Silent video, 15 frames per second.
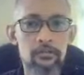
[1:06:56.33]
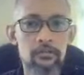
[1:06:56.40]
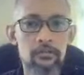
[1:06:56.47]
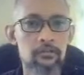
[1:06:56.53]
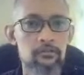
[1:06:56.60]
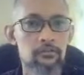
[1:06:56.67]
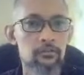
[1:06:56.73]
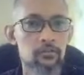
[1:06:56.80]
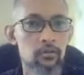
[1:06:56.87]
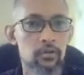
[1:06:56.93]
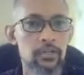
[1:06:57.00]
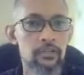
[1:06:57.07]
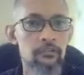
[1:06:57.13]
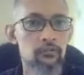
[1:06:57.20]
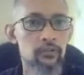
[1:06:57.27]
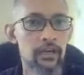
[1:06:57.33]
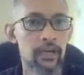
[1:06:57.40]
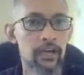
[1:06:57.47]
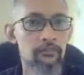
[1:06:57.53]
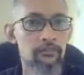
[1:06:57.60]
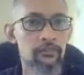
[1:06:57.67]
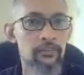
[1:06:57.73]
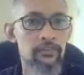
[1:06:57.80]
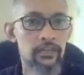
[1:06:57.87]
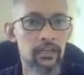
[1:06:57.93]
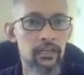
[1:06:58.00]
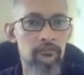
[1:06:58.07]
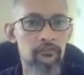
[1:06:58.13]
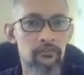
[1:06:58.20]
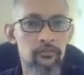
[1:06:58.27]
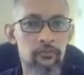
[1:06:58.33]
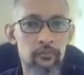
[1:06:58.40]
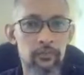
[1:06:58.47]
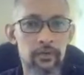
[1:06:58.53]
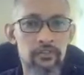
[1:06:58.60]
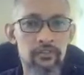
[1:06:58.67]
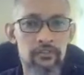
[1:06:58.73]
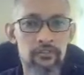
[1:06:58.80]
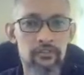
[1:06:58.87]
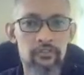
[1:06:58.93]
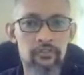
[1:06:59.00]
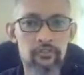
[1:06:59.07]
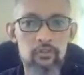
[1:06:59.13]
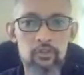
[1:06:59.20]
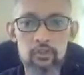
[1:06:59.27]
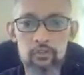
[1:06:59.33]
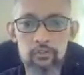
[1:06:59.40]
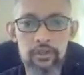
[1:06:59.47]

So if you have this kind of information to create